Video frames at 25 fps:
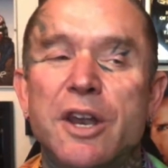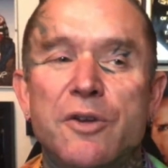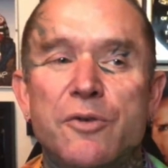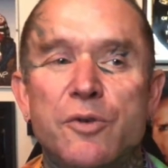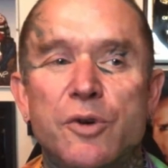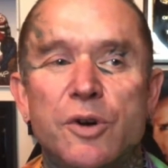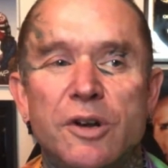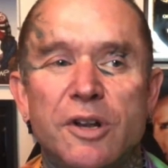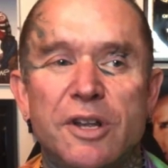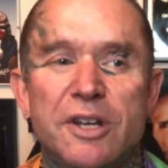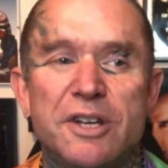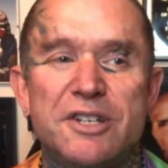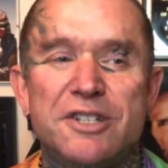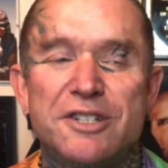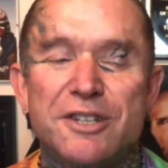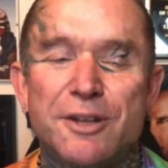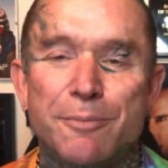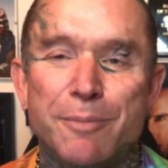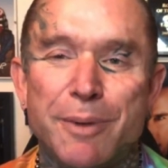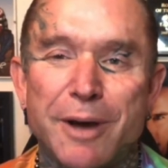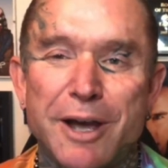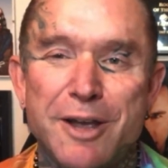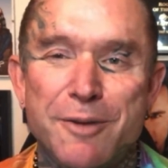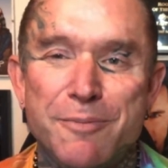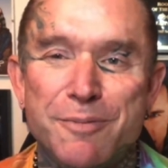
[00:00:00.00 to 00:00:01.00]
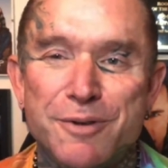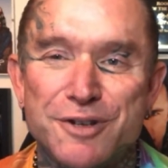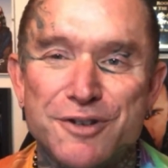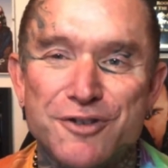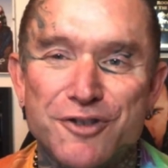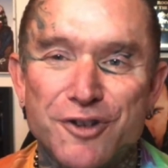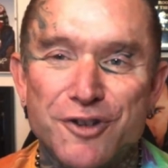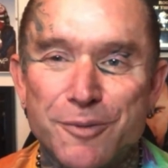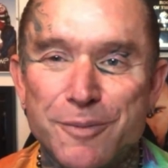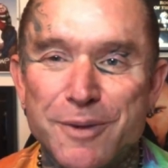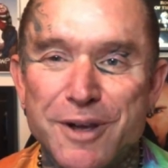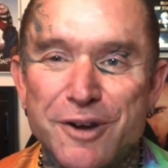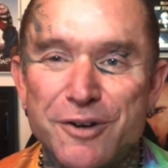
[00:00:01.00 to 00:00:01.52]
to release the papers
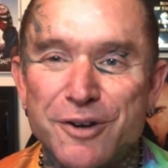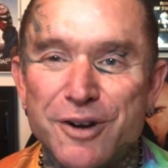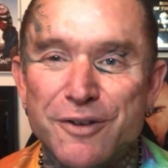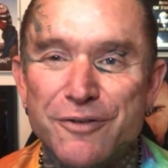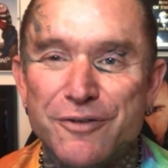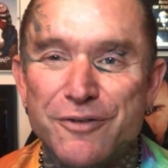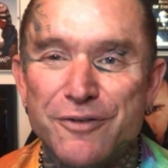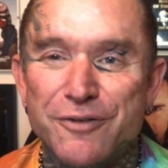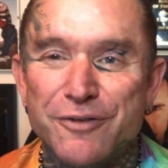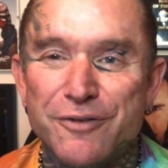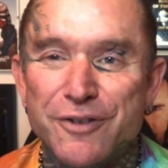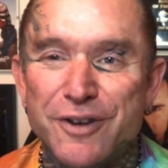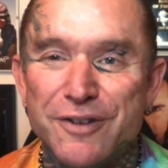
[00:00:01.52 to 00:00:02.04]
from Area 51